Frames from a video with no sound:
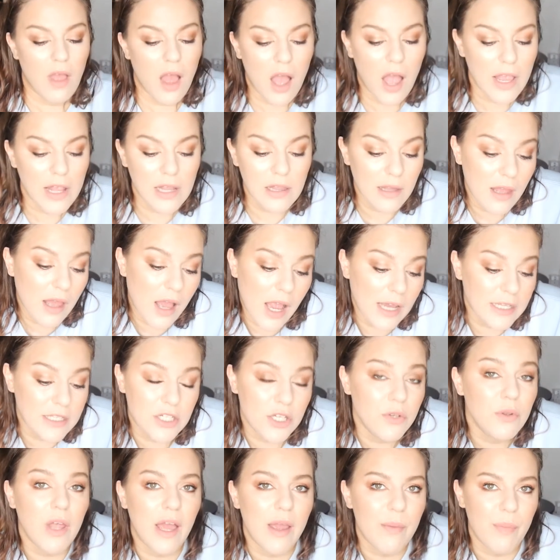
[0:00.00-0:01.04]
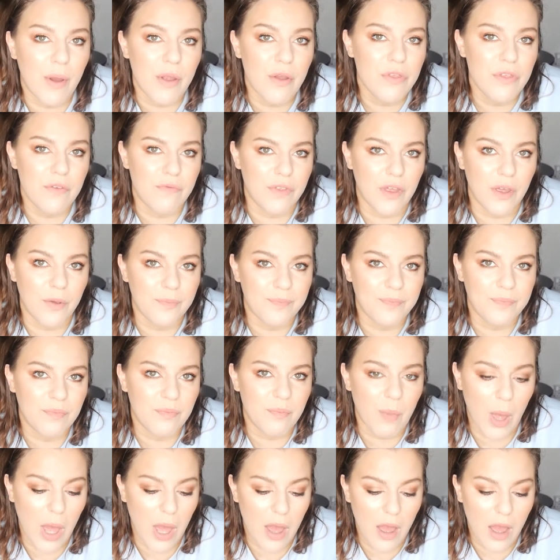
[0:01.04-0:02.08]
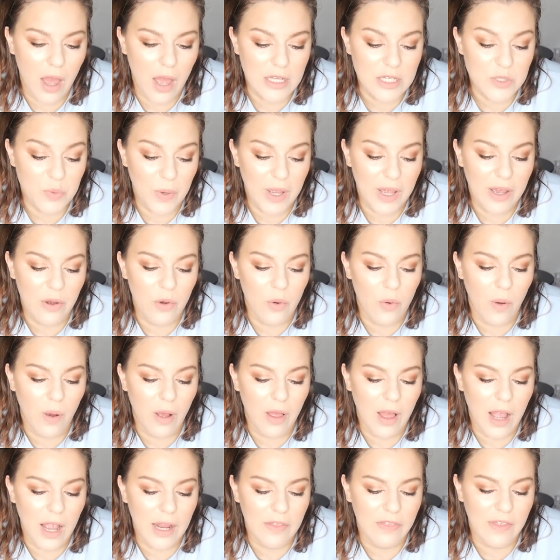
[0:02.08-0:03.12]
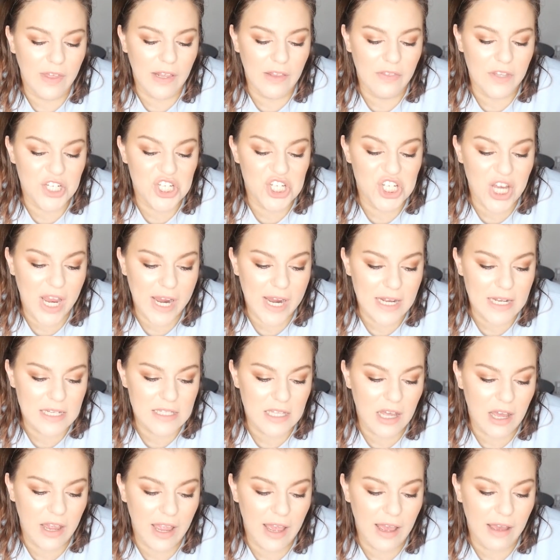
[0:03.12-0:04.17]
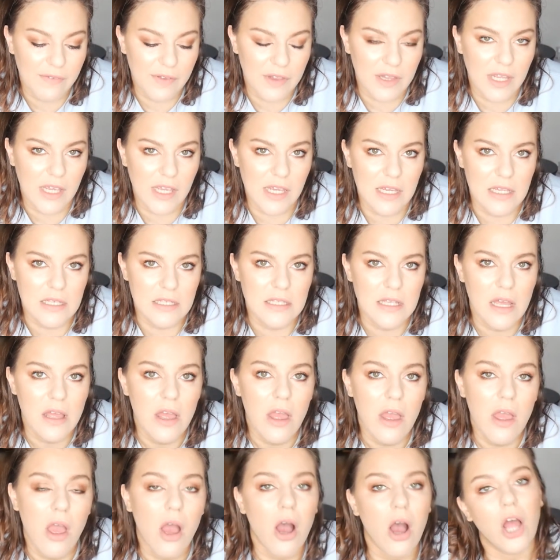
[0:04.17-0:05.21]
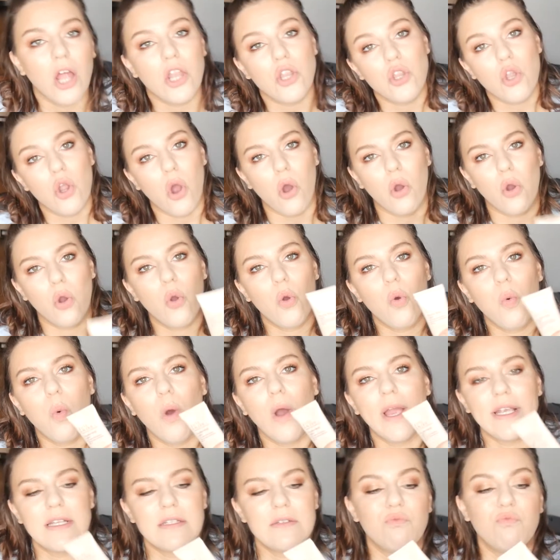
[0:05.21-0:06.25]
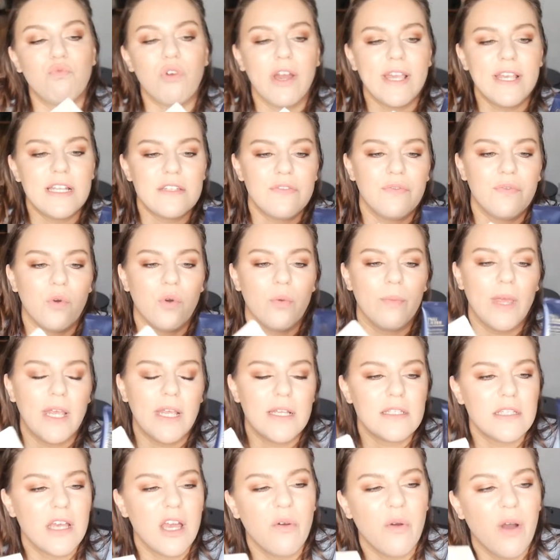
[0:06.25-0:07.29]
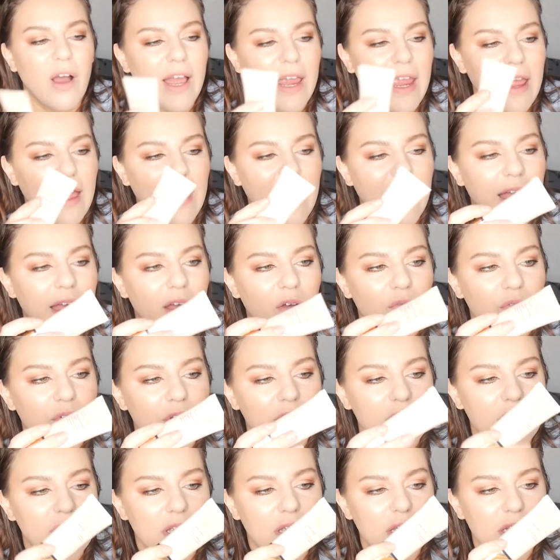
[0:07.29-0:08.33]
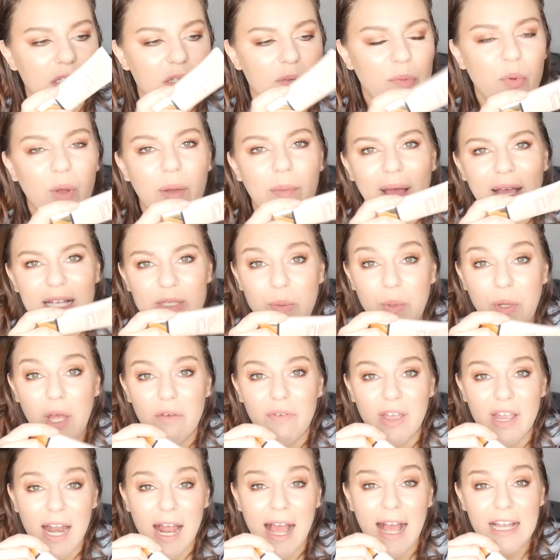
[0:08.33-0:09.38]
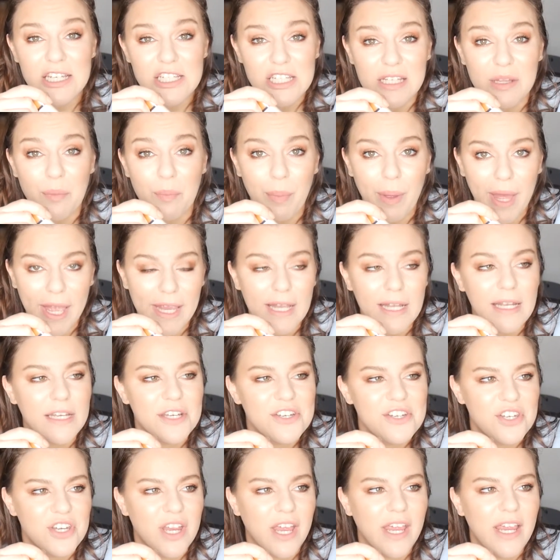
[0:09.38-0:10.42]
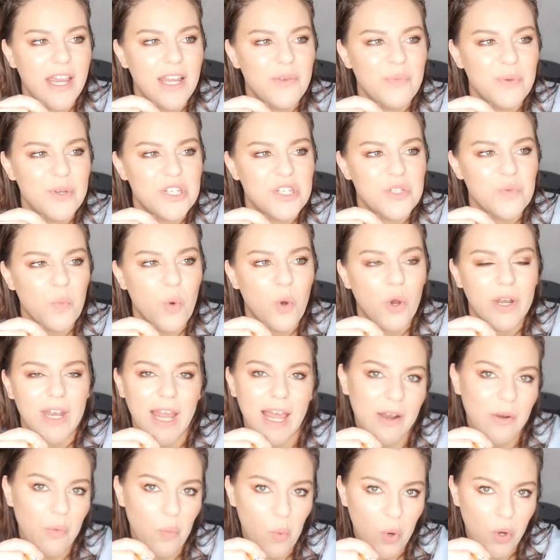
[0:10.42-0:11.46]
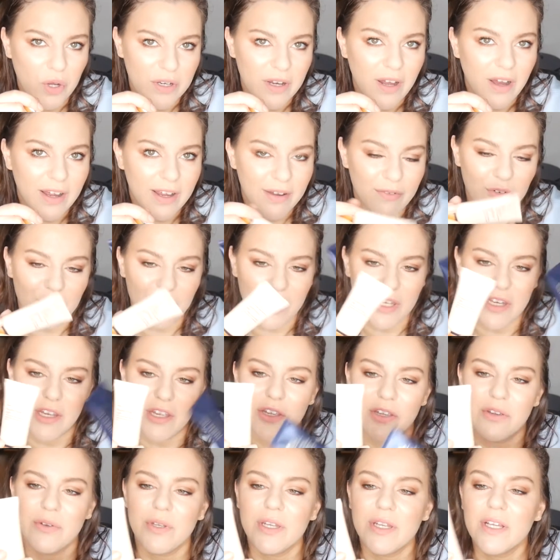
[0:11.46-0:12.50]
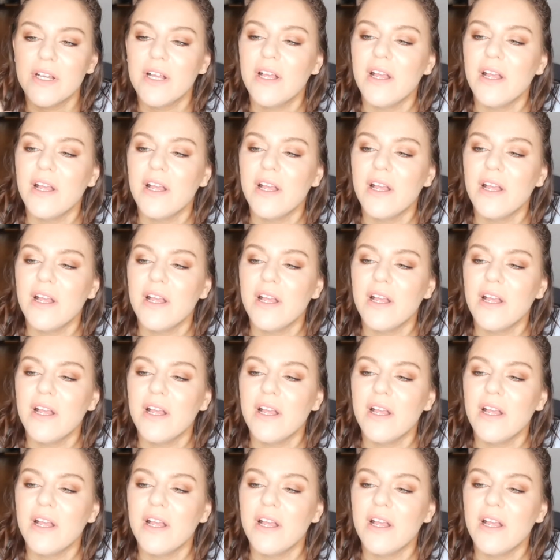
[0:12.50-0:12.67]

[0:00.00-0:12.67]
I do like both of them, but as well I think the shades that I have in these are not quite right for me. So I have the Double Wear Maximum Cover in actually the paler shade, which is 1N1 Ivory Nude,